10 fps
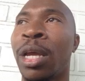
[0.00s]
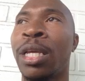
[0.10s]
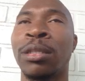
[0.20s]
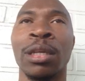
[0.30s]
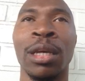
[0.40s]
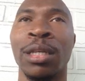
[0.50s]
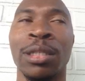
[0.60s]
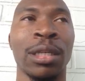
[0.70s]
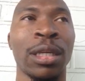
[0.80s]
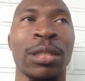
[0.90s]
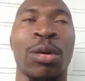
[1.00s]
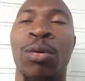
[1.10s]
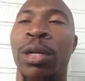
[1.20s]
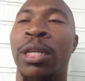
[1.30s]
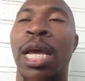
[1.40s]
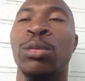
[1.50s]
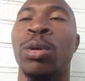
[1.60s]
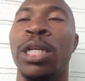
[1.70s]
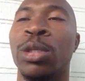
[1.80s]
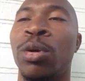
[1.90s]
That's
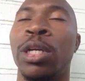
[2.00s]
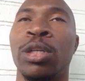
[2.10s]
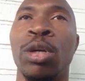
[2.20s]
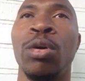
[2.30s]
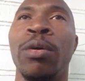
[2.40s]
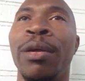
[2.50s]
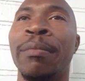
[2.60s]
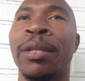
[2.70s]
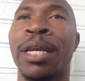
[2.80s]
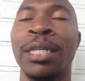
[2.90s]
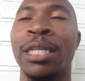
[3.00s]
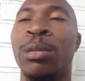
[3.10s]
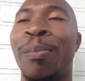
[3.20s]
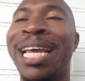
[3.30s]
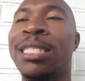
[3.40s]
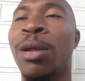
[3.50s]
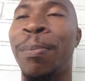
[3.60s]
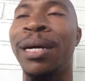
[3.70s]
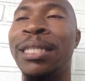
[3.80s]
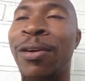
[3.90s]
what it's going to do. Because it's based
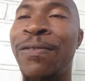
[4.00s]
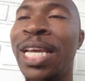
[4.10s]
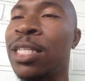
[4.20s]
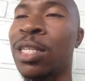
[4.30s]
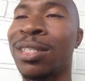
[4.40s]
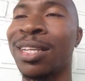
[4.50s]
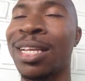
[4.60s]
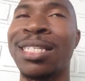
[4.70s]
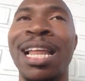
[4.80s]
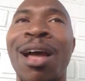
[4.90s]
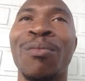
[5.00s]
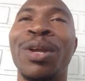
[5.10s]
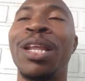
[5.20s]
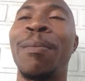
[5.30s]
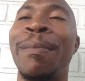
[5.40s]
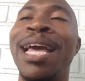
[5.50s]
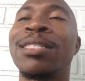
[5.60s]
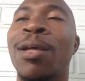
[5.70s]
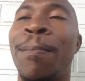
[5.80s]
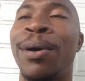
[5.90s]
upon division. It's not really
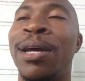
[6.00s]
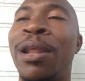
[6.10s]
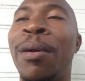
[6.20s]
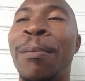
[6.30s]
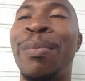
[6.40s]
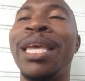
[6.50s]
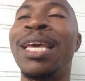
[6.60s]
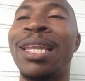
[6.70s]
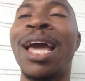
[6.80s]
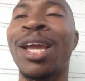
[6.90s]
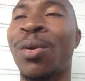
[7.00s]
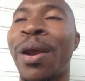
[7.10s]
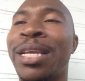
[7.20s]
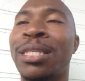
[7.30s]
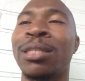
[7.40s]
based upon being like Christ.